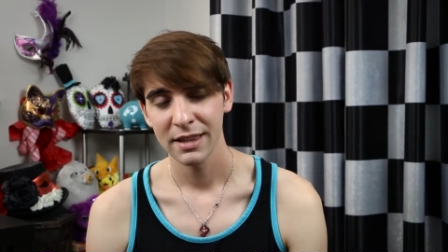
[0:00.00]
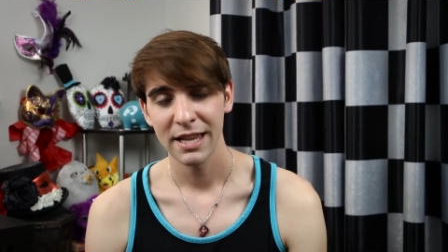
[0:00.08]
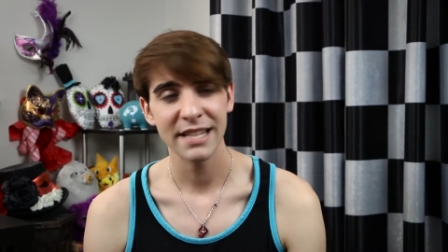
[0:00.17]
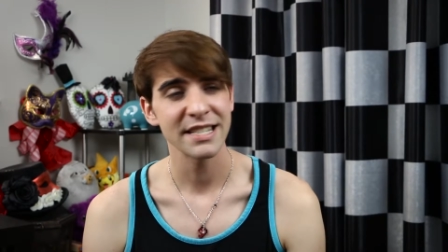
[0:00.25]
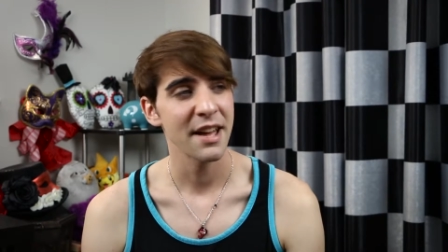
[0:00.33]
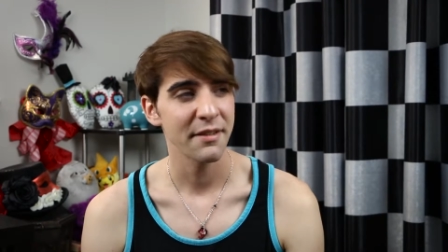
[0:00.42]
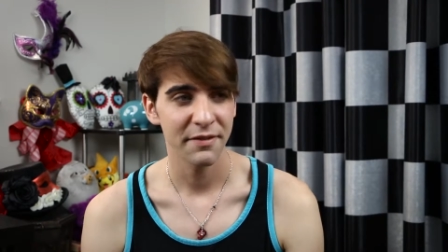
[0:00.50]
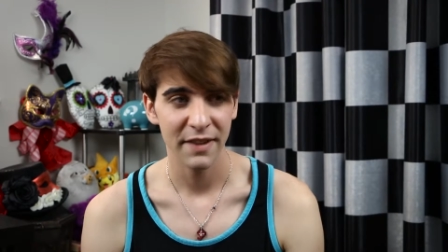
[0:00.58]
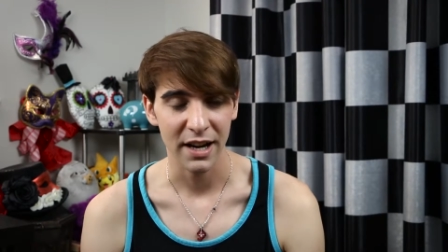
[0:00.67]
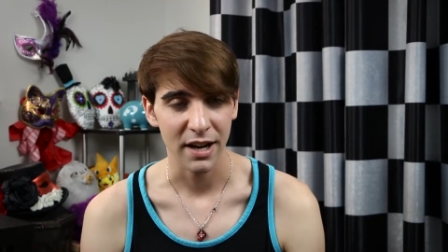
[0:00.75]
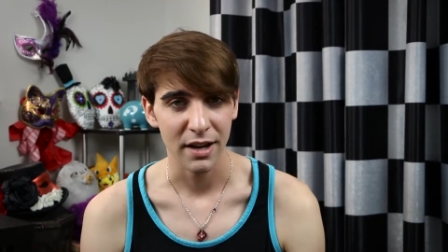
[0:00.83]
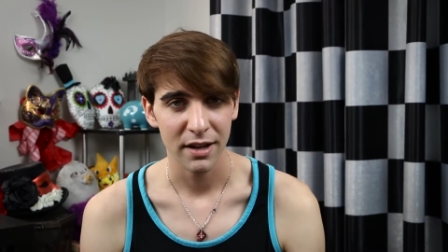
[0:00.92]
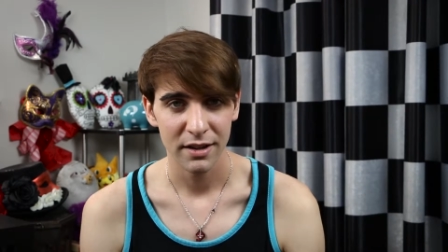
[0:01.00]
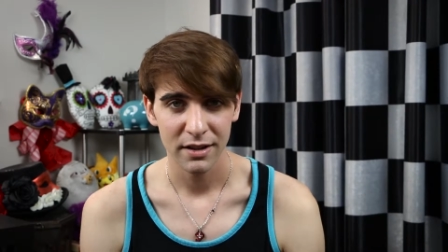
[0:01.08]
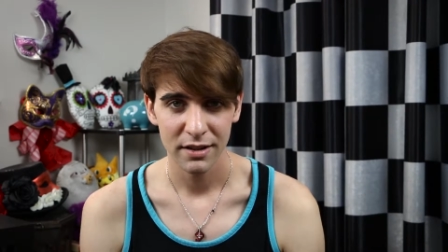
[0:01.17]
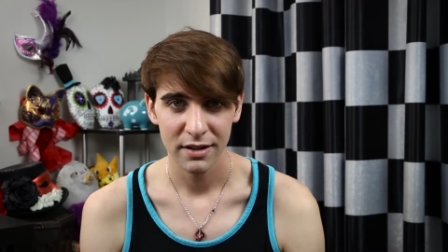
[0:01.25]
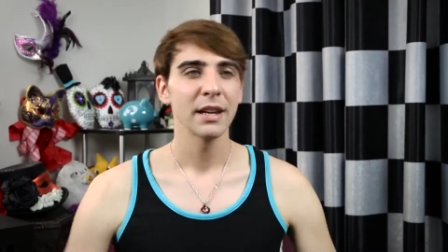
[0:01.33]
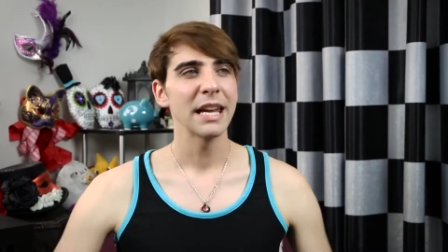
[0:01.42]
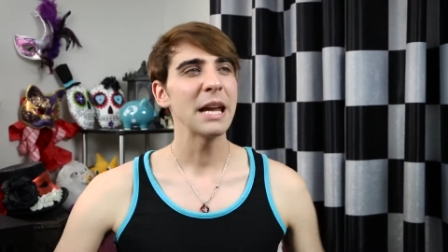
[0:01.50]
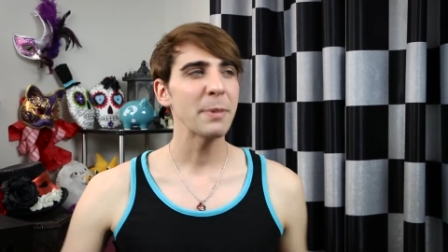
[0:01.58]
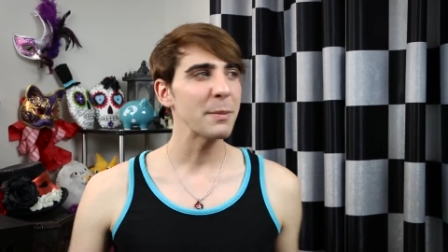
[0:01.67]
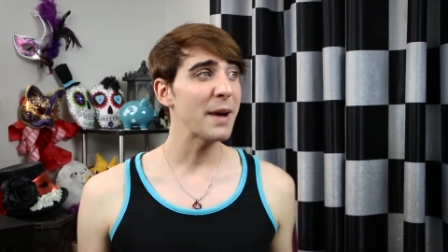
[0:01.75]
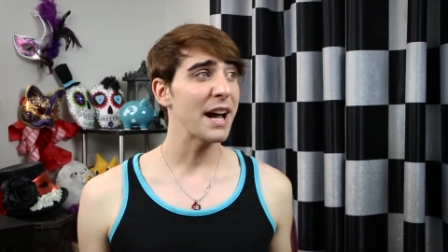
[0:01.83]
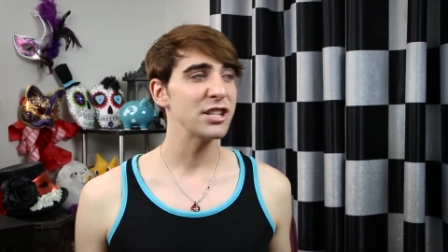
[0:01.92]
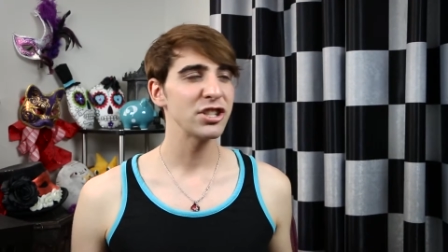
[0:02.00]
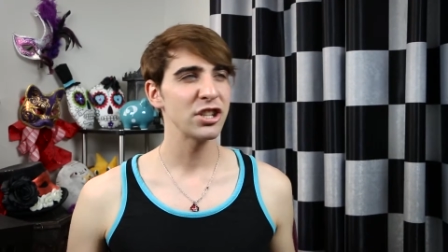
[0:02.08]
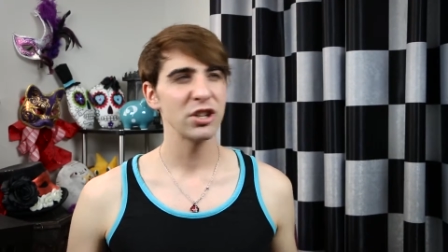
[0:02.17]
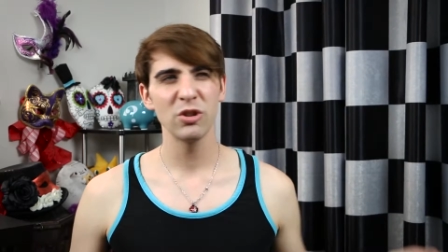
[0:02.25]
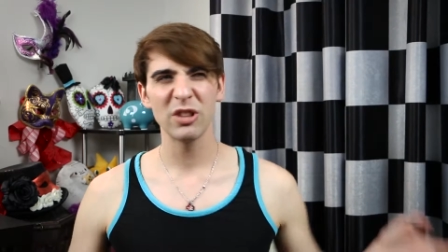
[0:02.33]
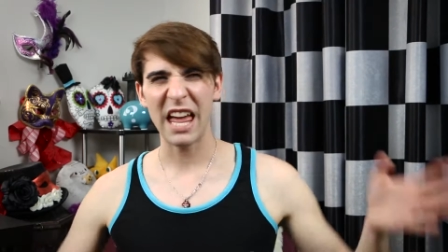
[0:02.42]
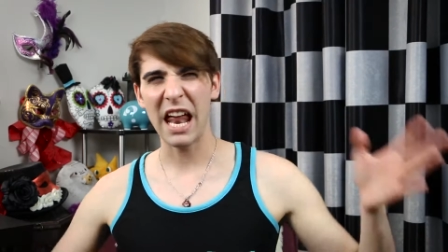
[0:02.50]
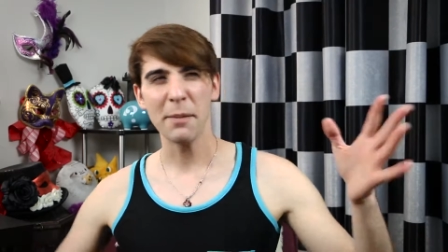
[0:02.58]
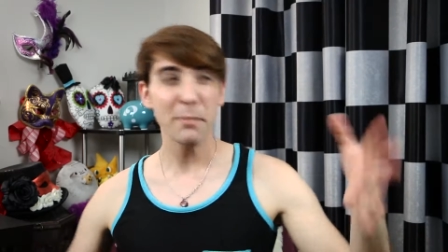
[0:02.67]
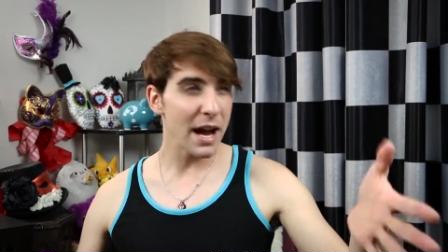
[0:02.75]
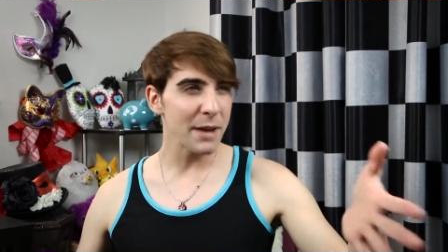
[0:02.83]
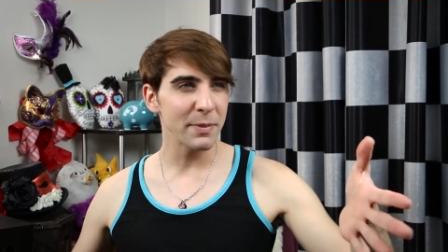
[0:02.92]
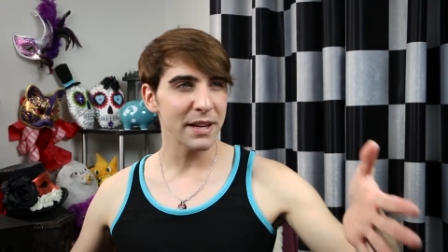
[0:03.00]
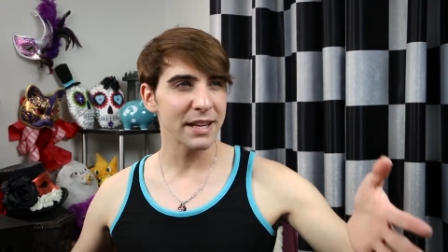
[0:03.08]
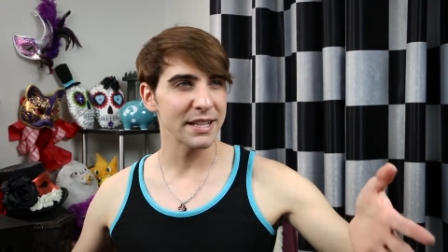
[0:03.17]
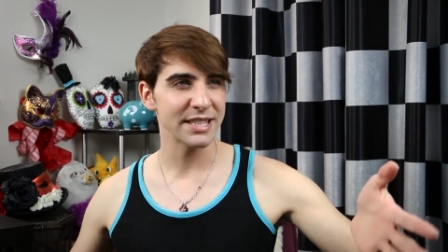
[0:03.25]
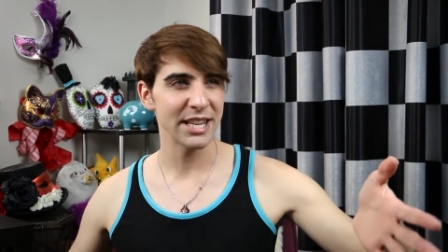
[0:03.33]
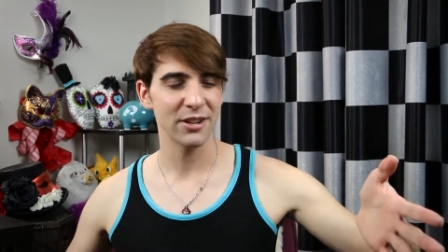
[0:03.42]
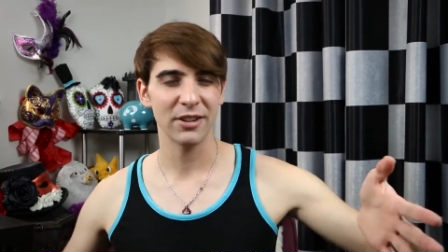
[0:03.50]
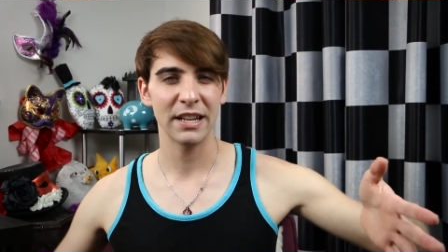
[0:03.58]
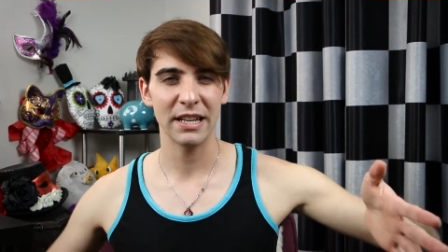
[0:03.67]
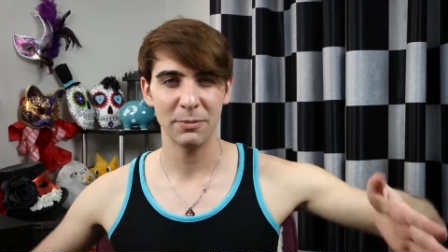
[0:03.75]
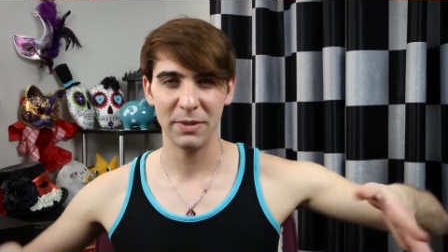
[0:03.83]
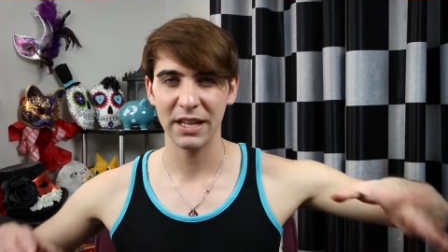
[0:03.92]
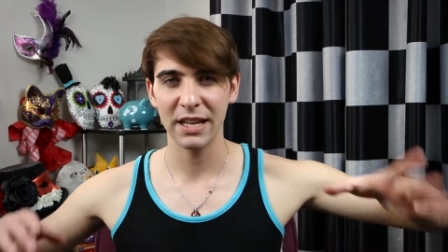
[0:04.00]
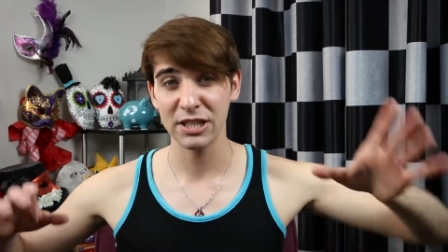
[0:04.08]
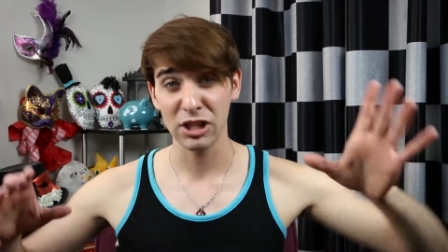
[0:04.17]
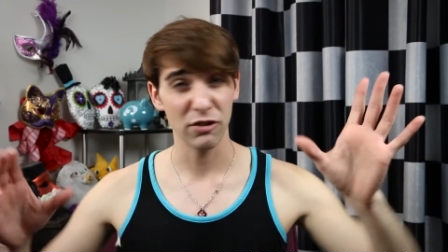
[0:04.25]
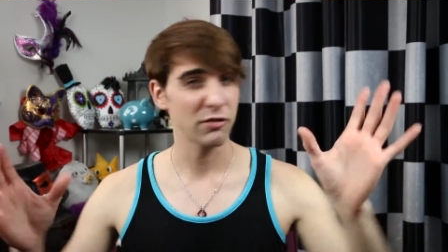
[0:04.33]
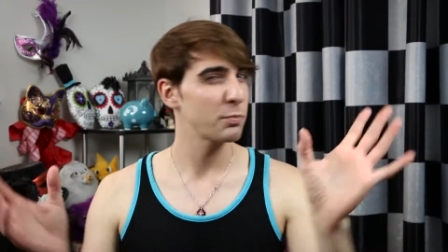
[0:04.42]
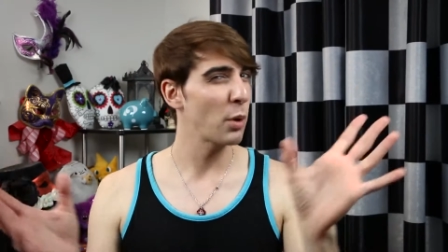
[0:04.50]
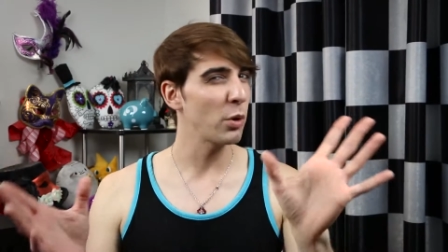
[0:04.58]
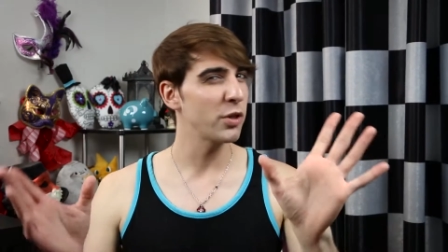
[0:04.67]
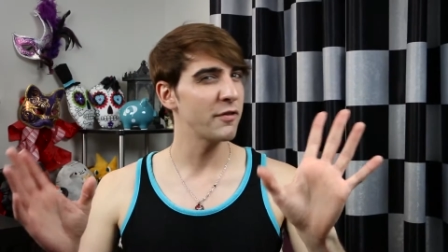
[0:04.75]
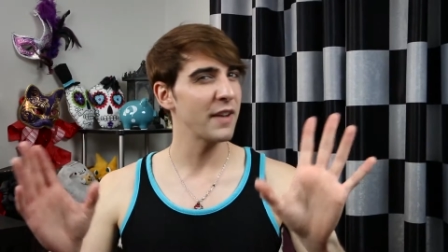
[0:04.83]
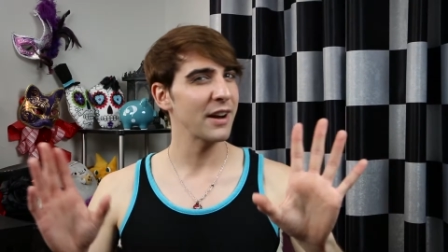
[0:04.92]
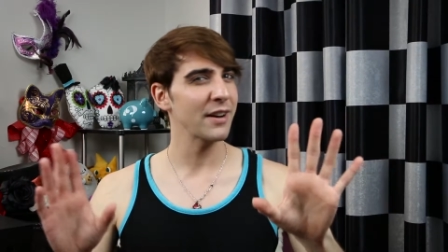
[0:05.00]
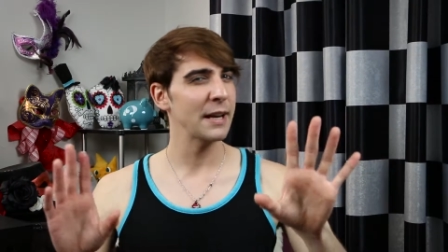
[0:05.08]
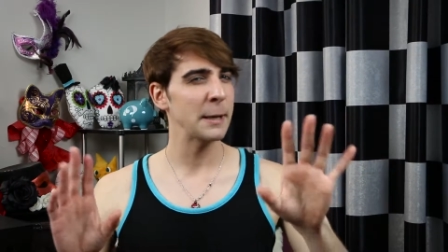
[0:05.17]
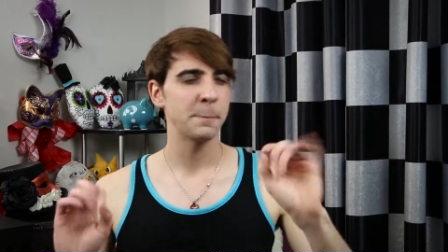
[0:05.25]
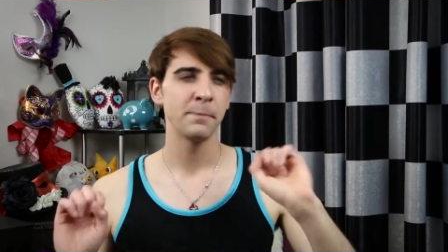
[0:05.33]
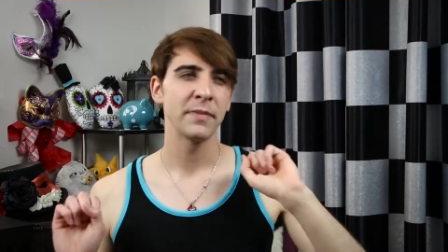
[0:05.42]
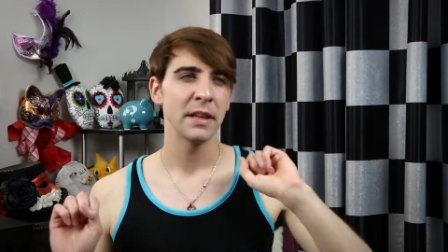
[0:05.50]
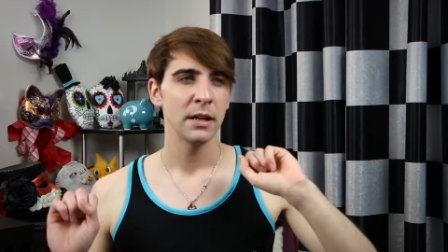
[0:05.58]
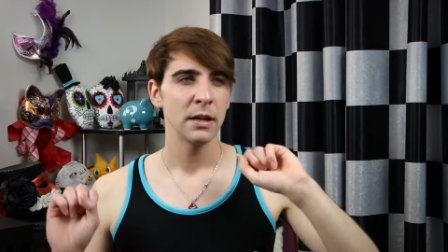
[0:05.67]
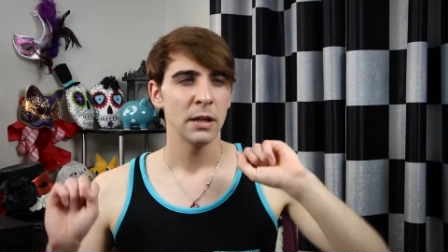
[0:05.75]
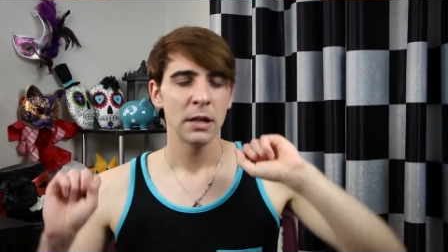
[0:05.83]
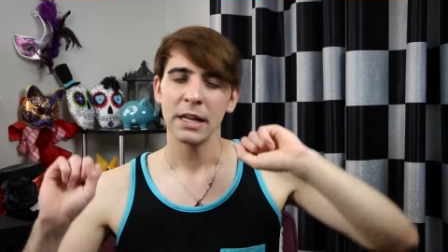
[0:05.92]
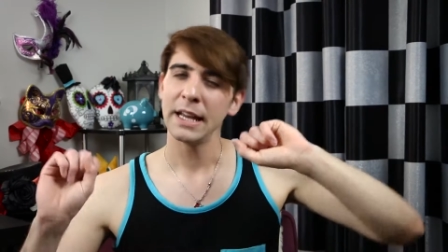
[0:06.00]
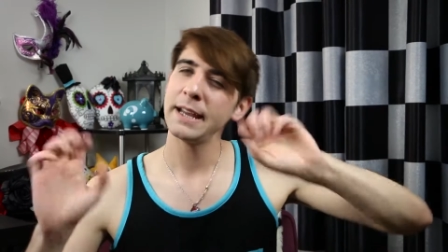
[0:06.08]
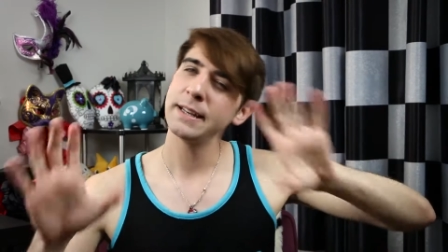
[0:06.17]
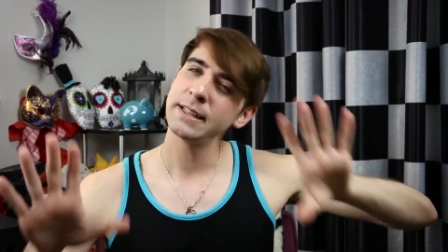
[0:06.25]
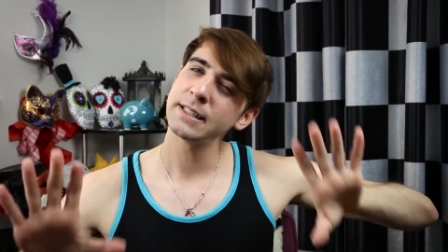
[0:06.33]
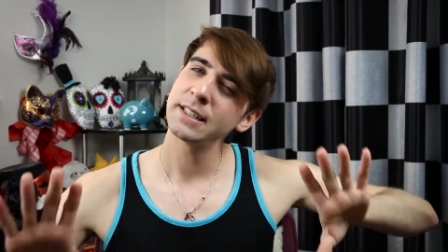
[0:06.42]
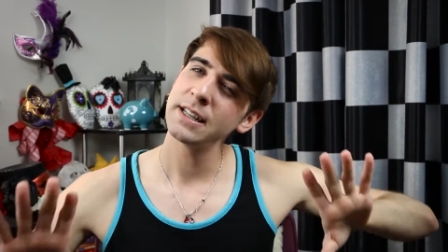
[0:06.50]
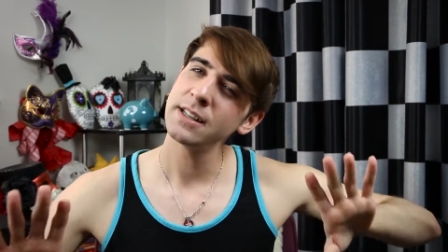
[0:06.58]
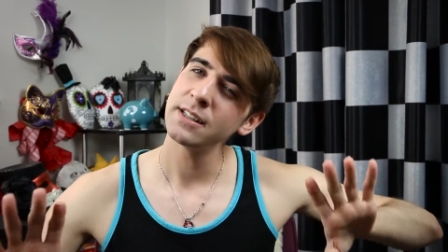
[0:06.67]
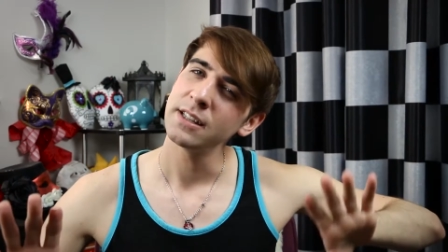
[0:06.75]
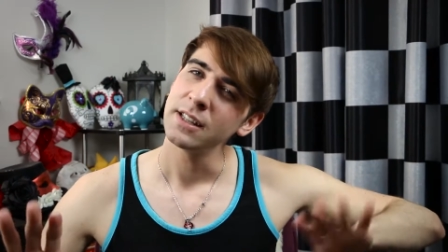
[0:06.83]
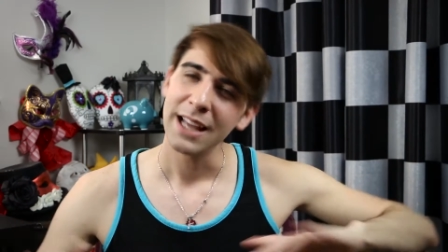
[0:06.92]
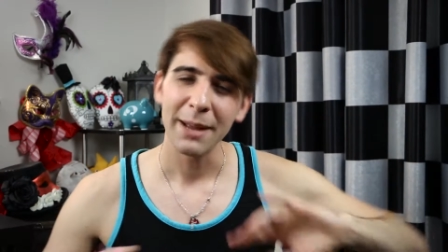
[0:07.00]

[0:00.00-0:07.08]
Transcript: that's not fair. Keep in mind too that I might be considering it because they're both very innocent.